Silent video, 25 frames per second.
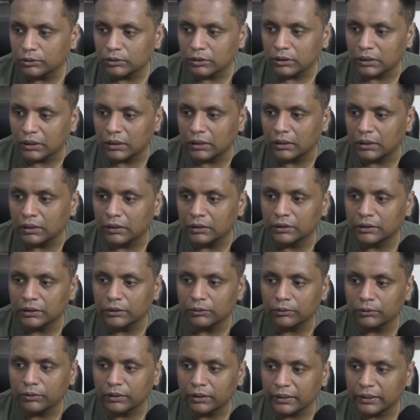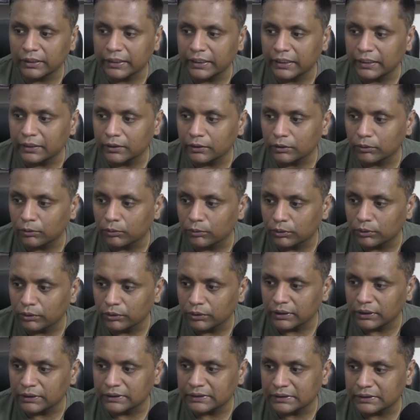uh, you know create your own you
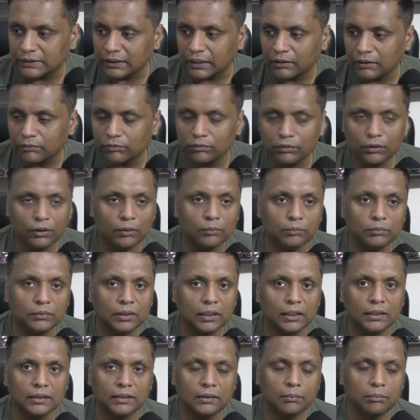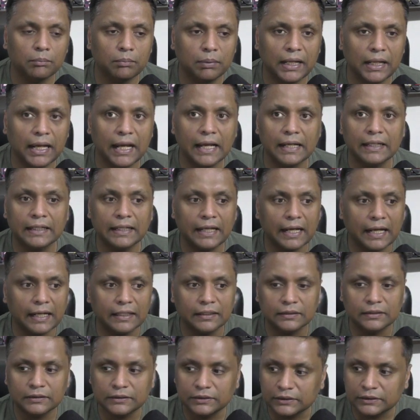can start from uh, the blank
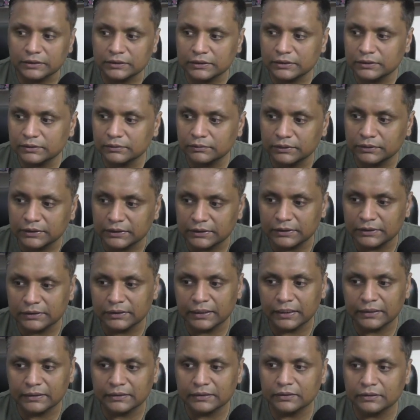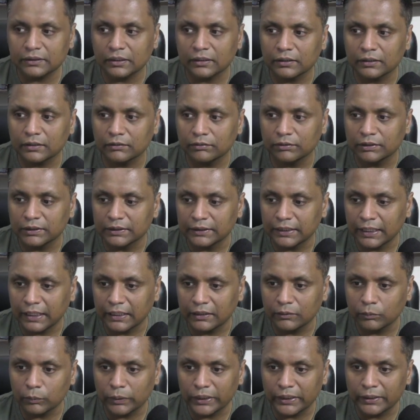and just just get started with that
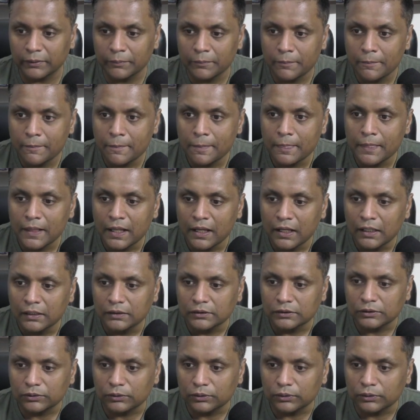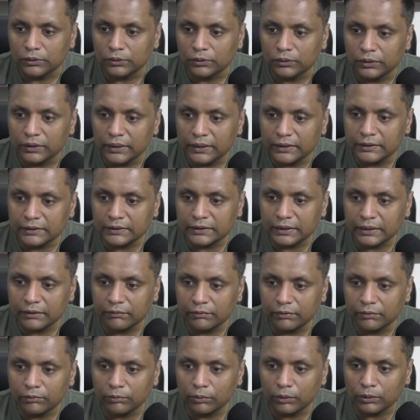way so let's say
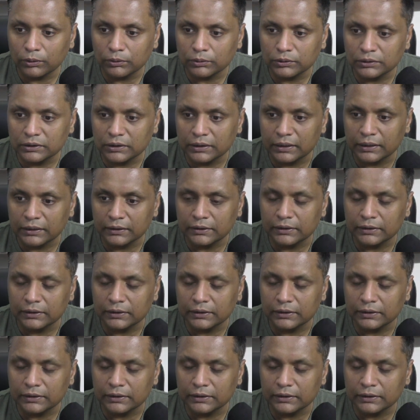we want to select